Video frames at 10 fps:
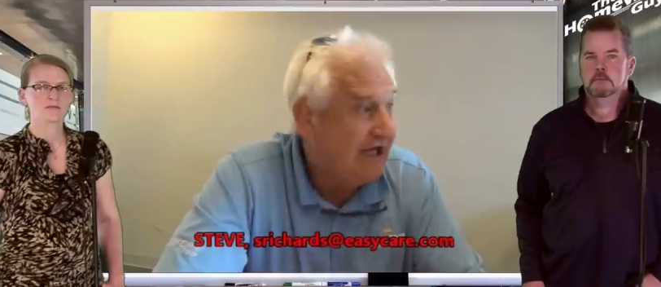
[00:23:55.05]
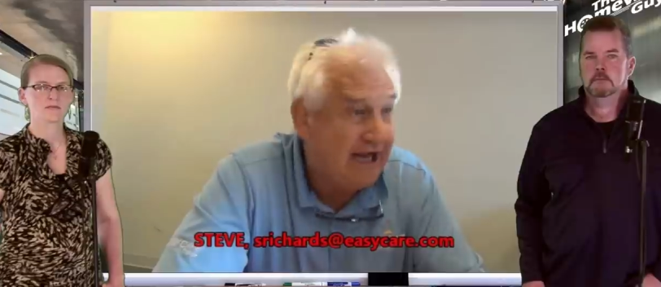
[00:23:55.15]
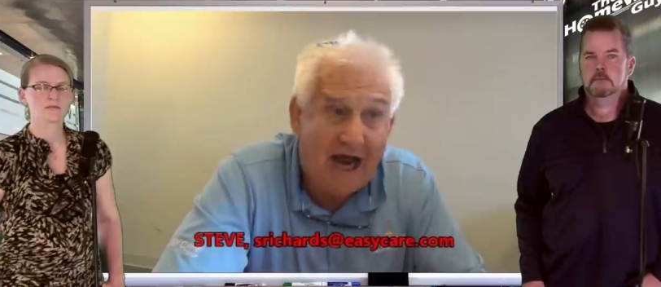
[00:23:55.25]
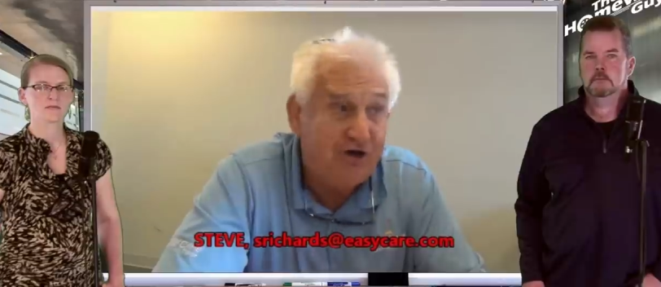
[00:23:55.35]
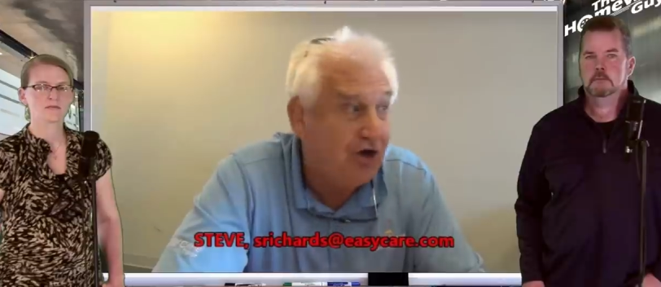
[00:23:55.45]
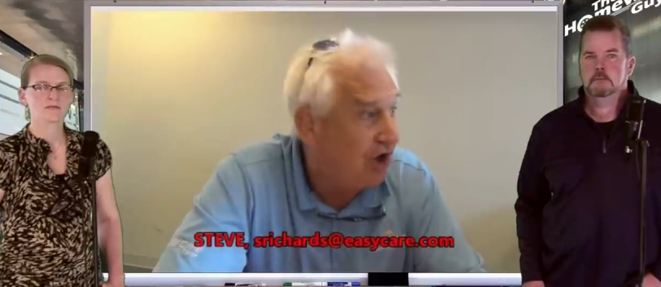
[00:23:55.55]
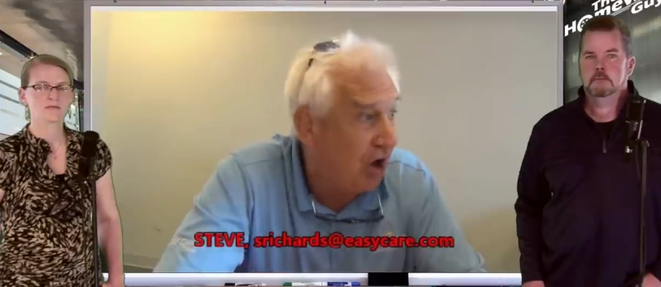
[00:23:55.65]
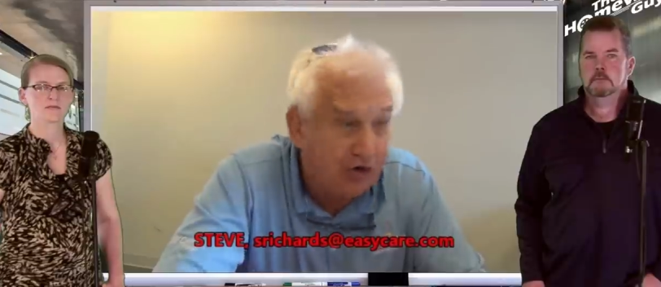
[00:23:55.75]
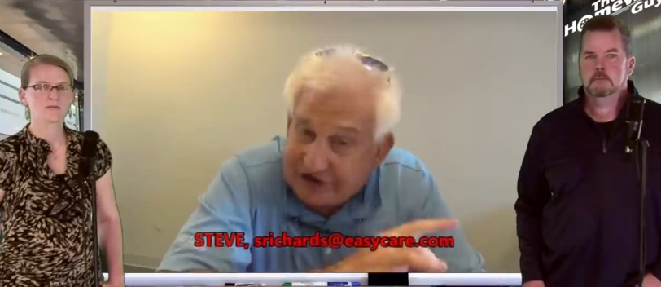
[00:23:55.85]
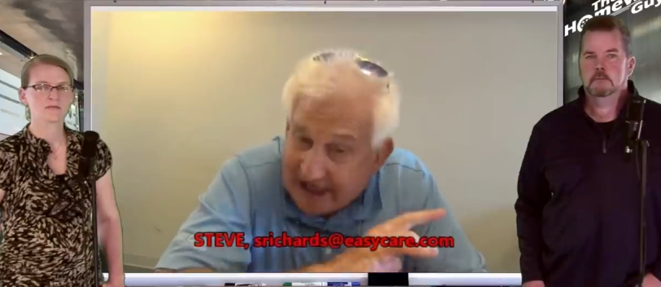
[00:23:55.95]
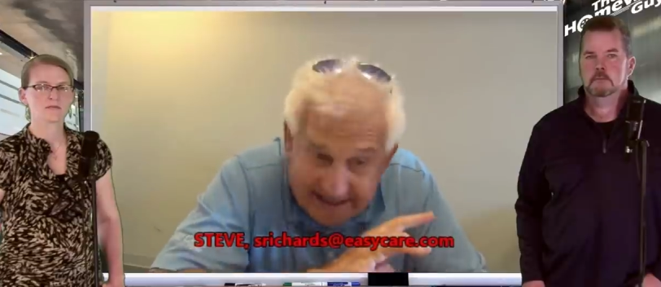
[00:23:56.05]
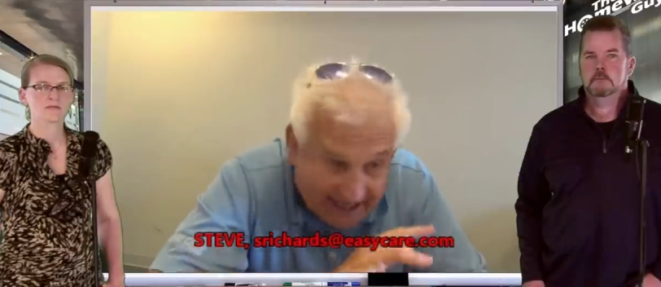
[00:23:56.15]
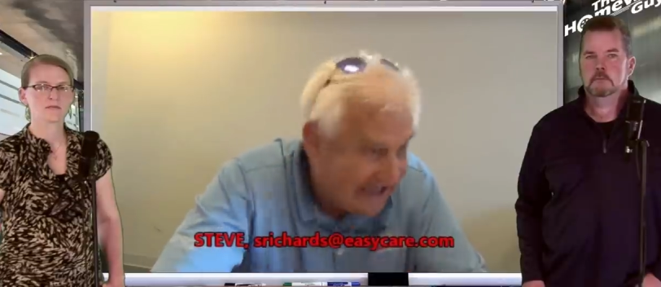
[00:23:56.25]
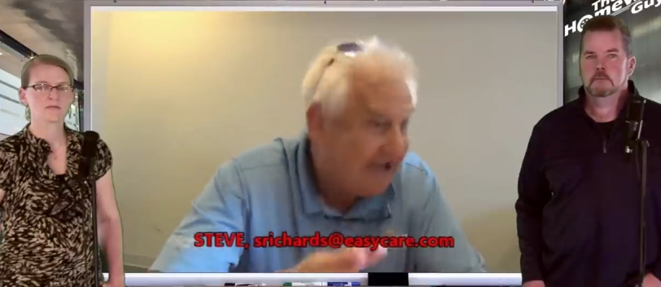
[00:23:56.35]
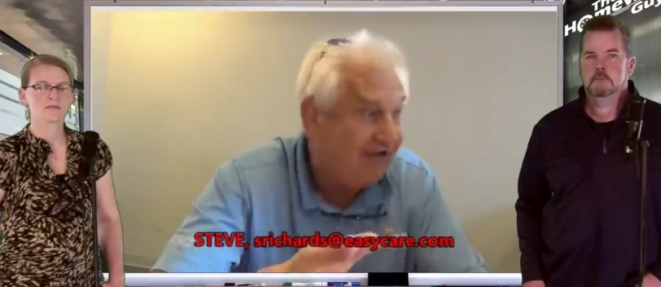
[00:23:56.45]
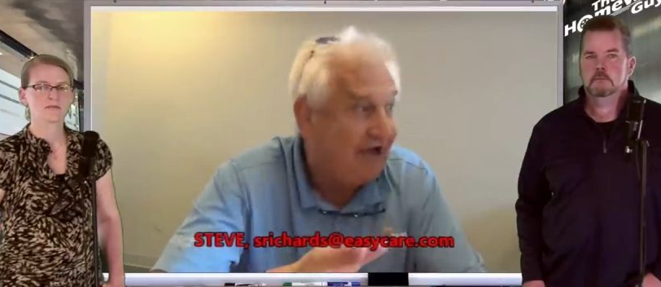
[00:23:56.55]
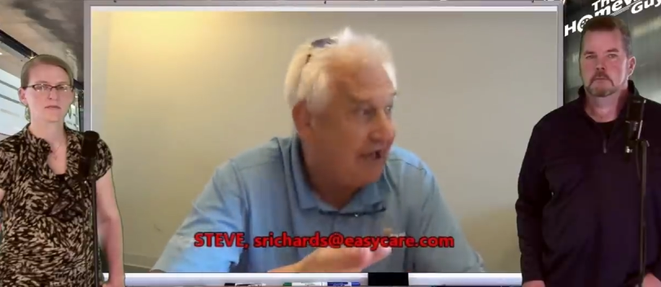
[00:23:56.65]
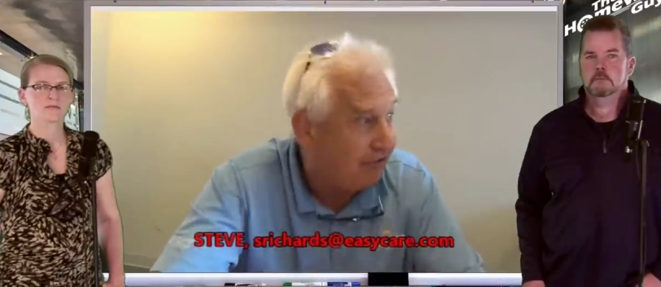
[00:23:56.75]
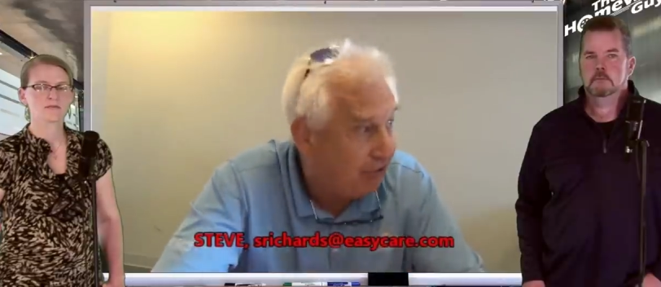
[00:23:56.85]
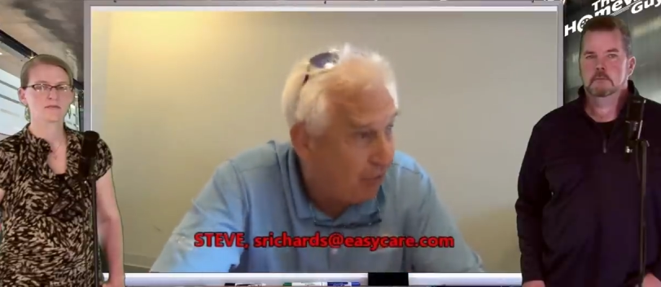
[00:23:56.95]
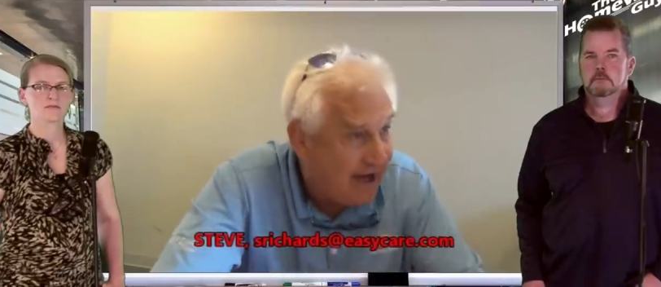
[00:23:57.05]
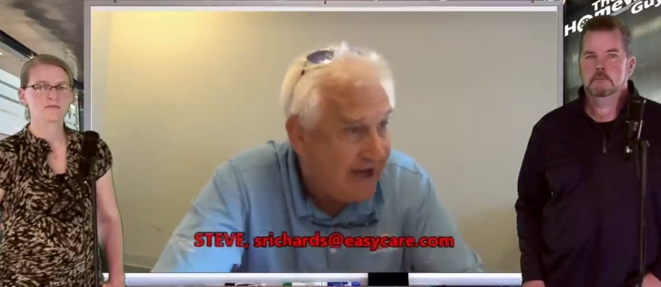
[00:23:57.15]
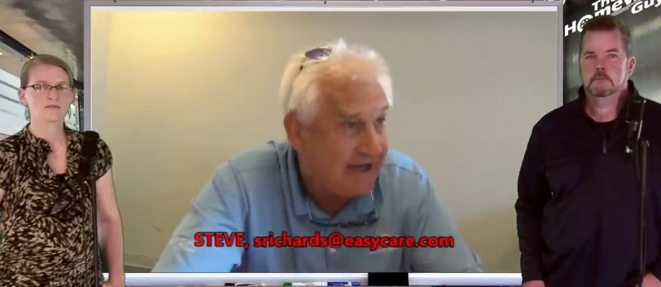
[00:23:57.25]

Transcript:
Speaker 1: We cannot negotiate anything else